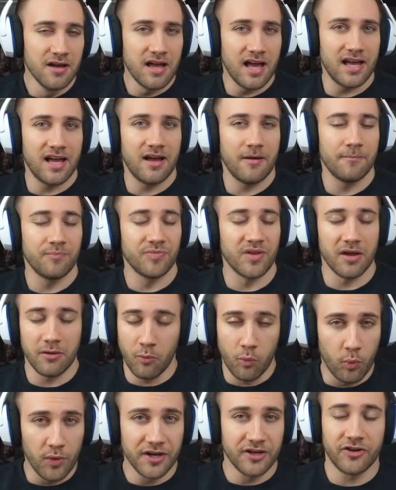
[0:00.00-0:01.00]
um,
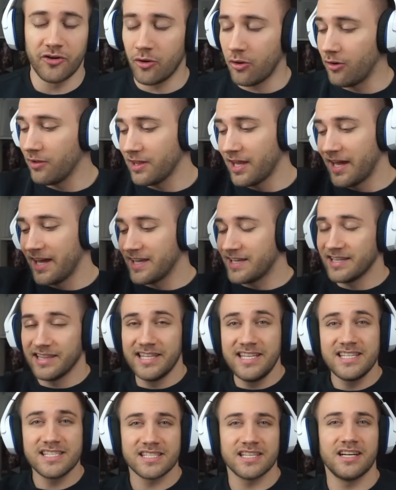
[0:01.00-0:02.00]
Winner or like
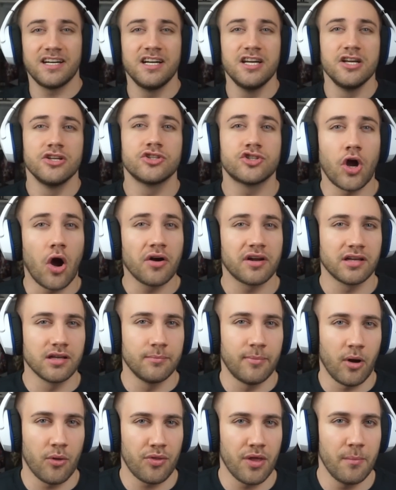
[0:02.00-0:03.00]
Lisa, talking
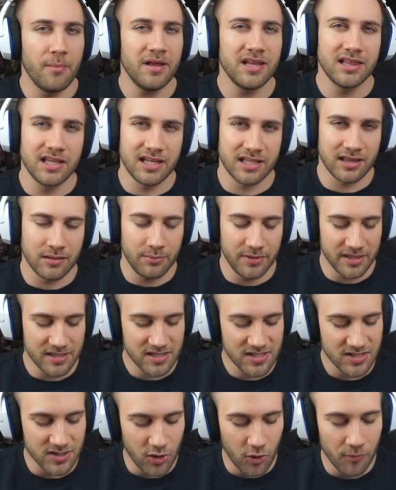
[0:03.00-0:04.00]
about them a little bit.
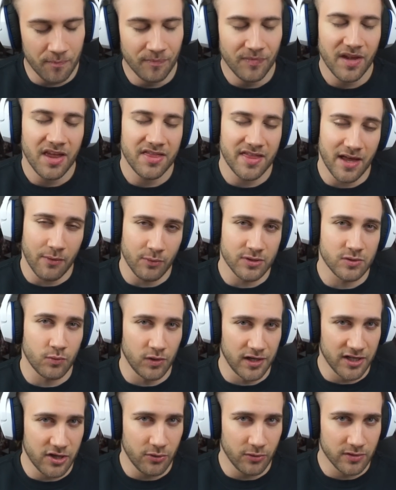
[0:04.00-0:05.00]
So that was
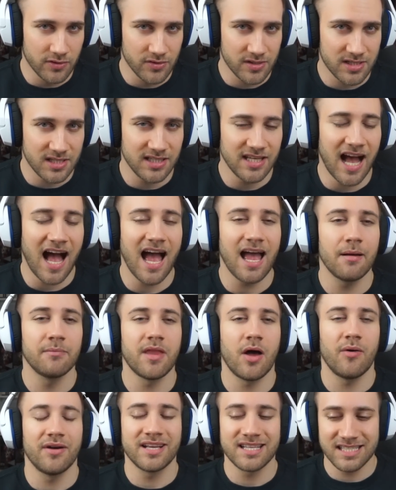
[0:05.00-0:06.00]
really cool to see. I am
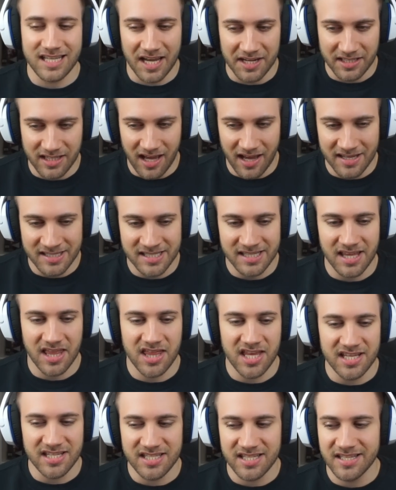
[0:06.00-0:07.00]
now excited guys.
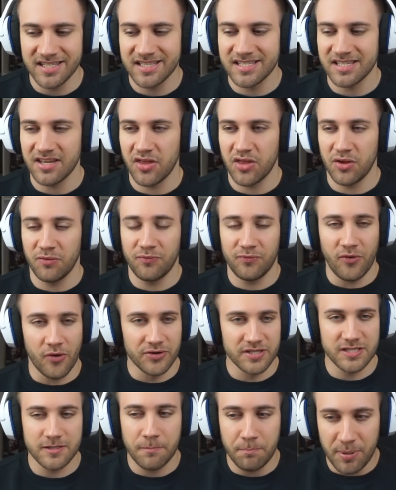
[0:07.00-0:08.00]
This is the
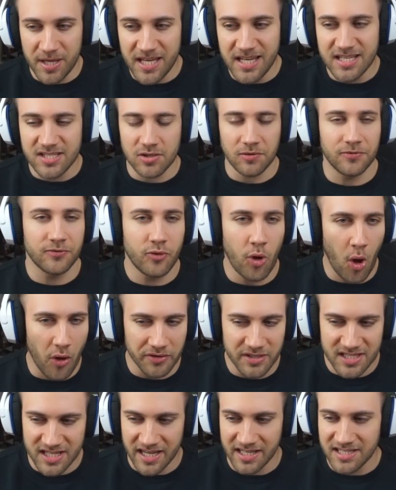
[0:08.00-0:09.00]
first piece of
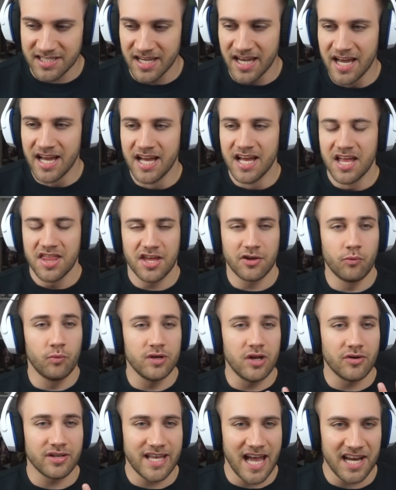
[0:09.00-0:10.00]
content content that we
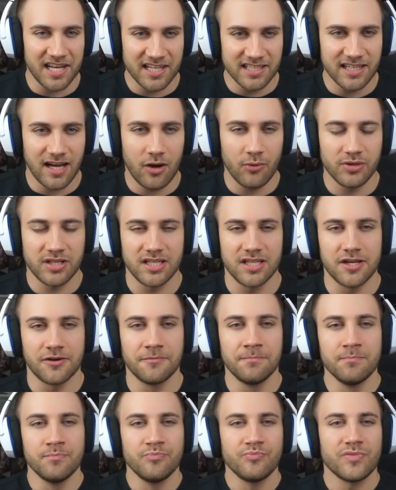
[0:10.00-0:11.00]
are getting now
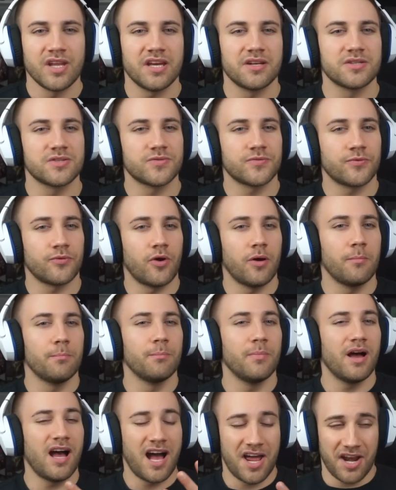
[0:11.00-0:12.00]
here. It is
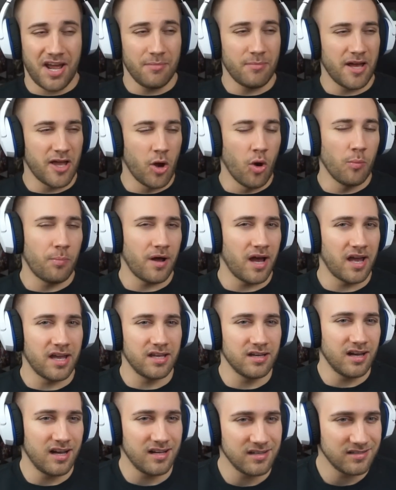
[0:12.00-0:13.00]
from Haram. I hope
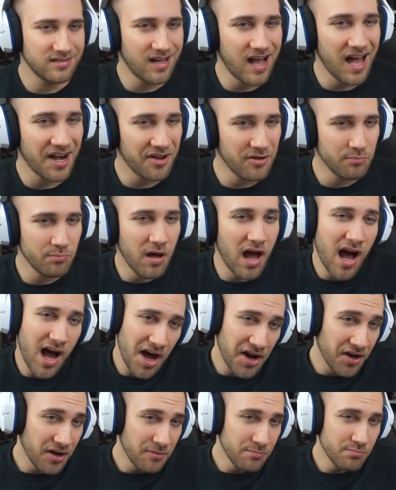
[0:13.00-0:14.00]
I Haram
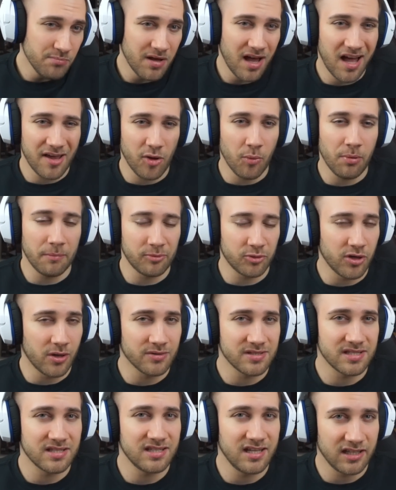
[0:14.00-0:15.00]
Haram. I hope I
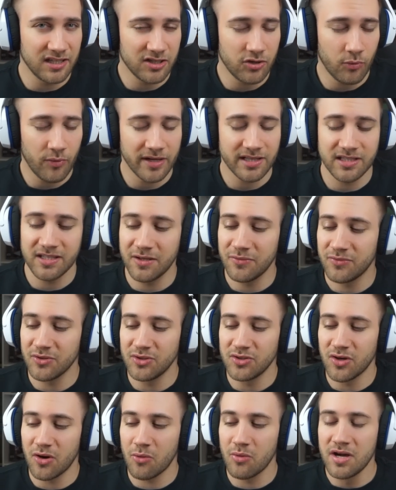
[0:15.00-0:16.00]
pronounce it nearly correctly. If you
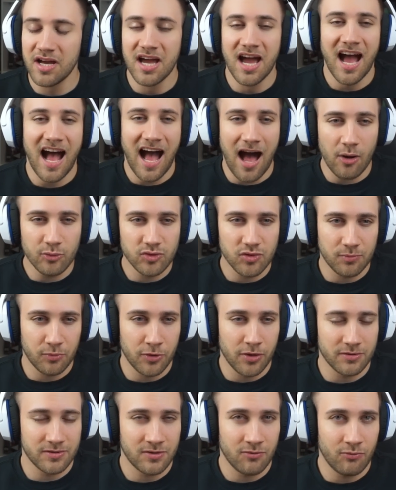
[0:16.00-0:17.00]
know how to
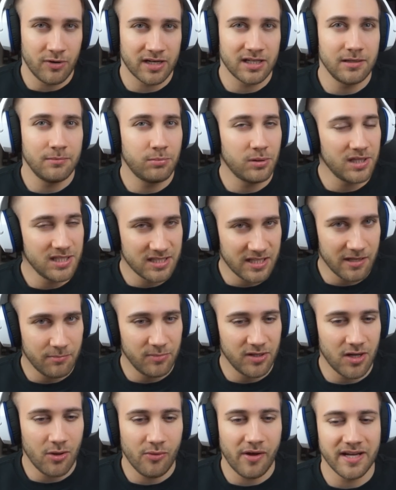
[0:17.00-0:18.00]
pronounce correctly, please let
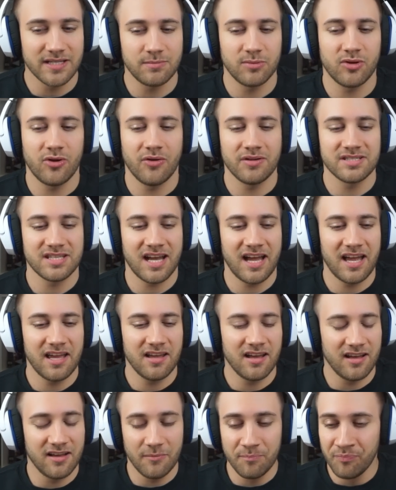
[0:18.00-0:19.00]
me know, guys, because I
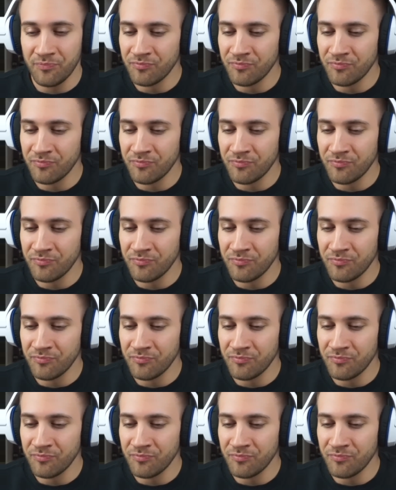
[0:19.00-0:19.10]
uh,